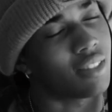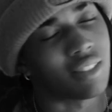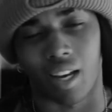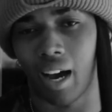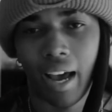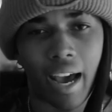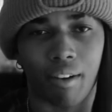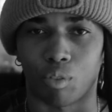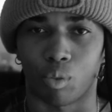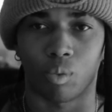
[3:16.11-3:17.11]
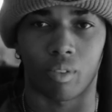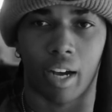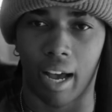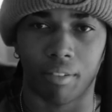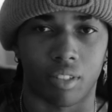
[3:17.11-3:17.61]
nah, I have
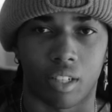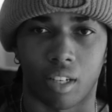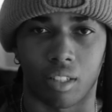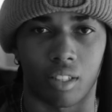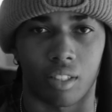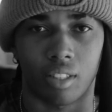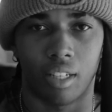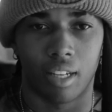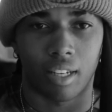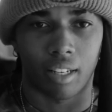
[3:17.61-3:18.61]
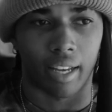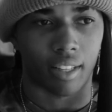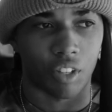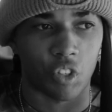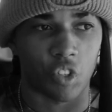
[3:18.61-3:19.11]
to get in this.
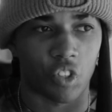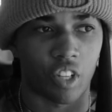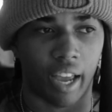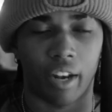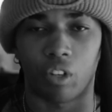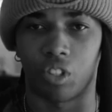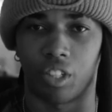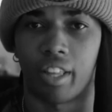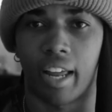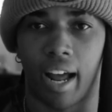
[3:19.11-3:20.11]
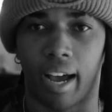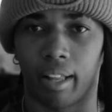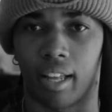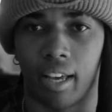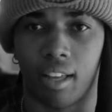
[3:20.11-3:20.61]
Like, this is the energy that I
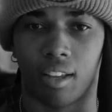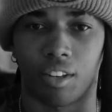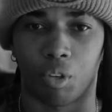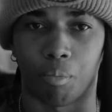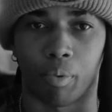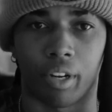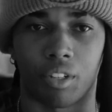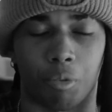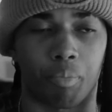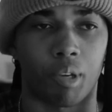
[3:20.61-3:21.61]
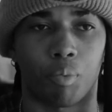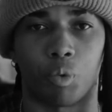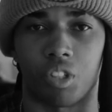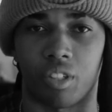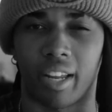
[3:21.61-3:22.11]
like to bring to people
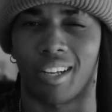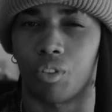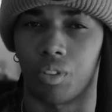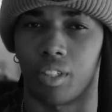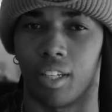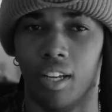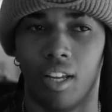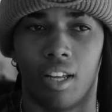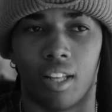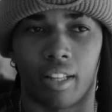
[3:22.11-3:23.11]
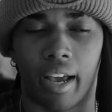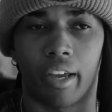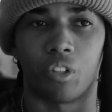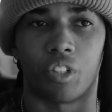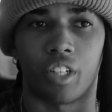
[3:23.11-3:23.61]
just naturally. That
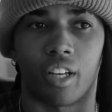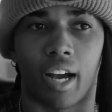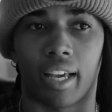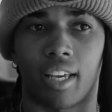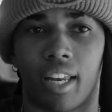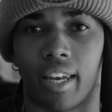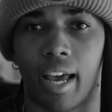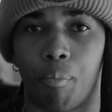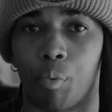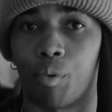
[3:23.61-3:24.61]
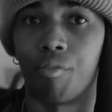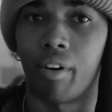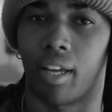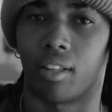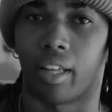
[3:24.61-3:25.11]
energy, I can now
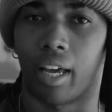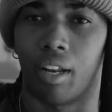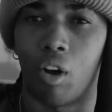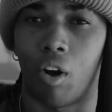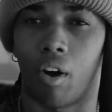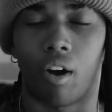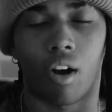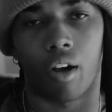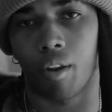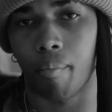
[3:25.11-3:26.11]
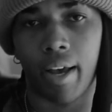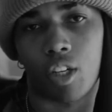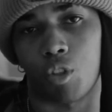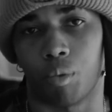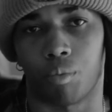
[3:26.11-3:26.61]
provide that on a
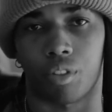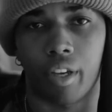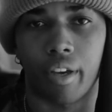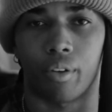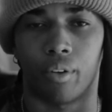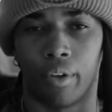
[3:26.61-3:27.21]
maximum scale